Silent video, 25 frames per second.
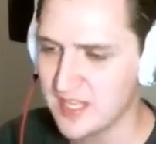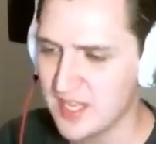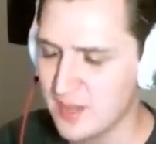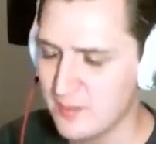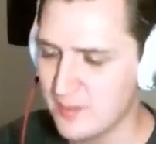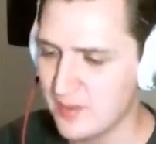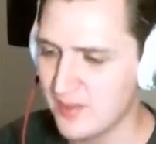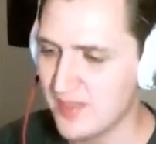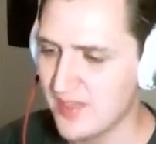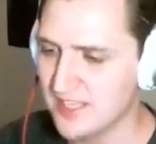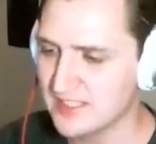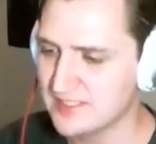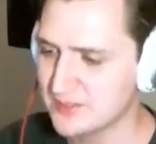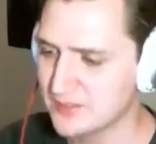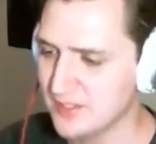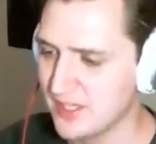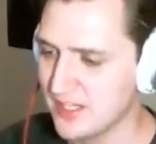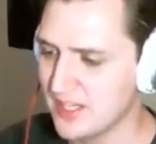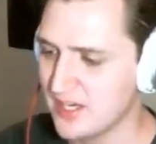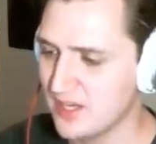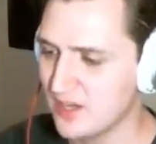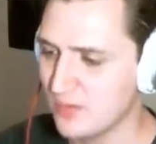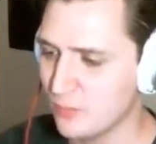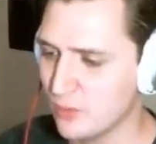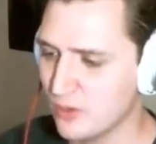But
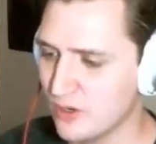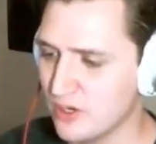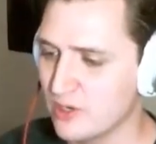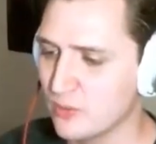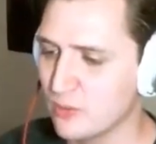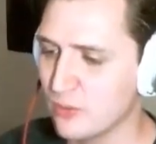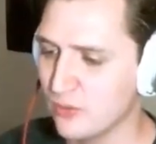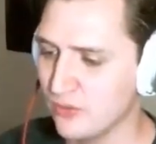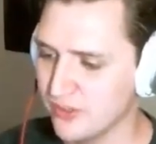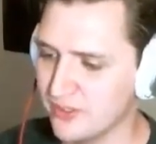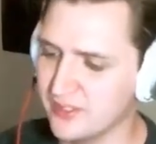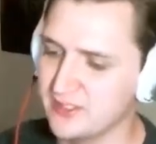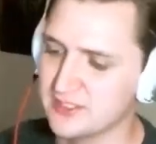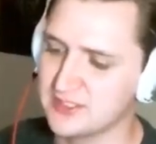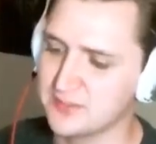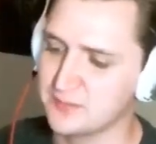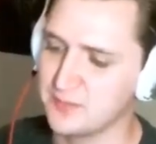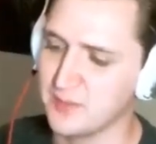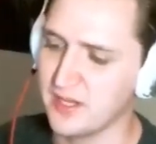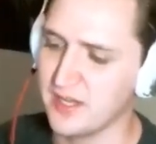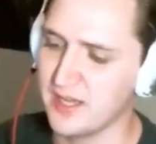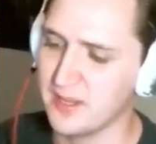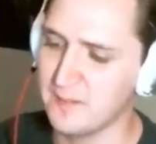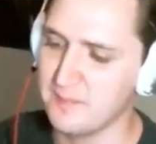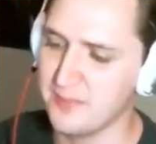we're in a really good
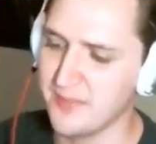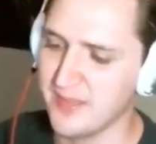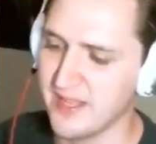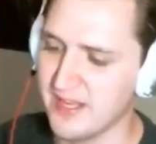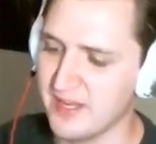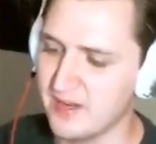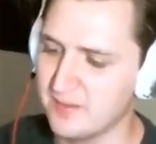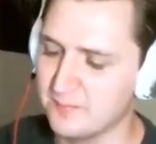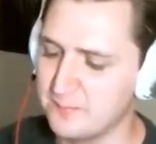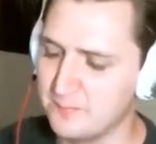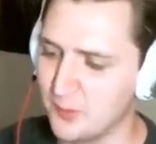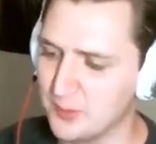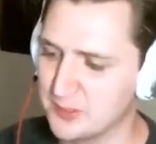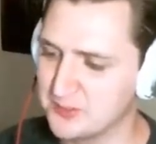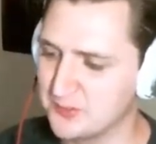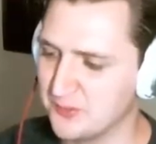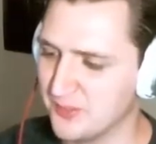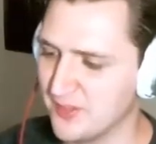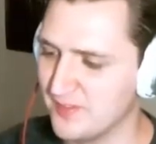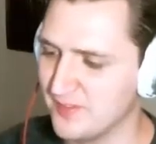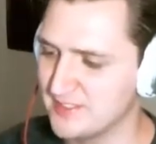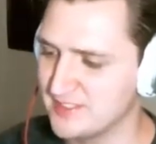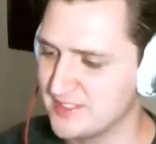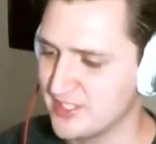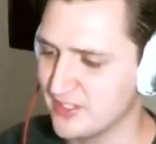spot. And unfortunately,
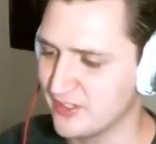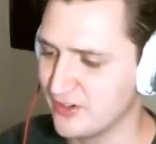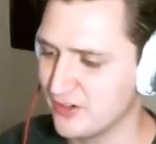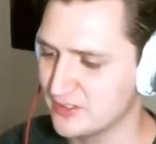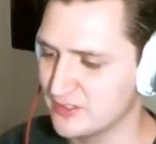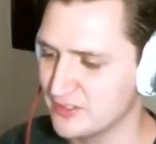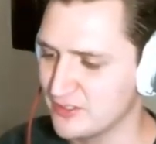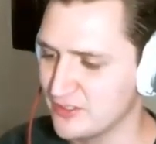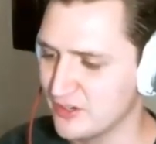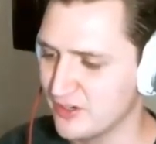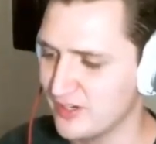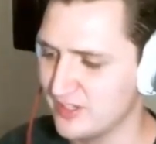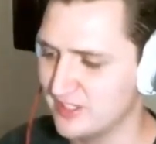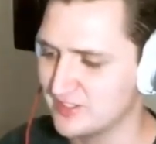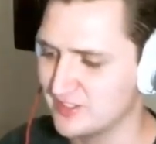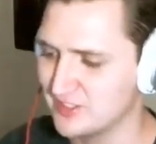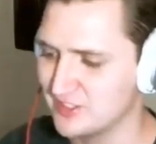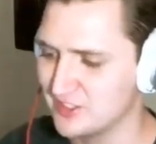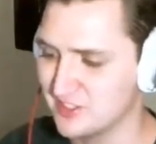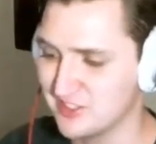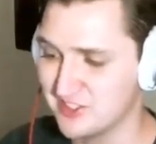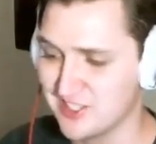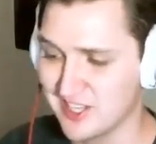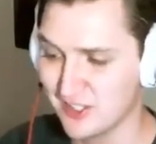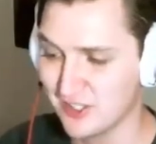the Zendikar Incarnate is
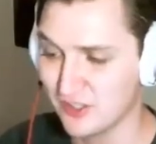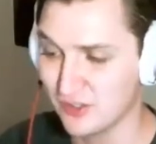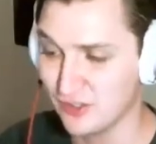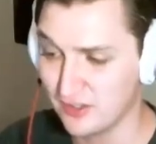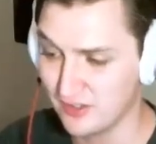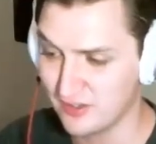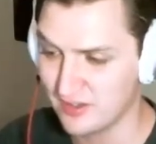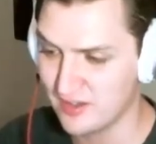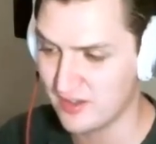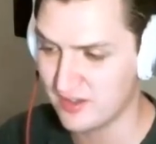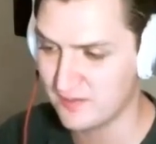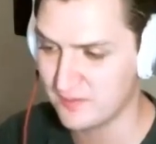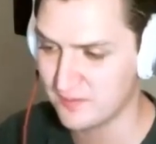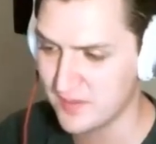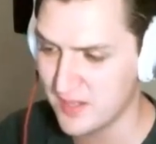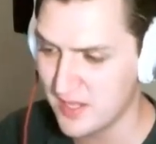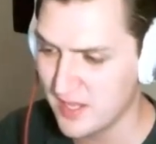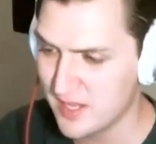just not good enough.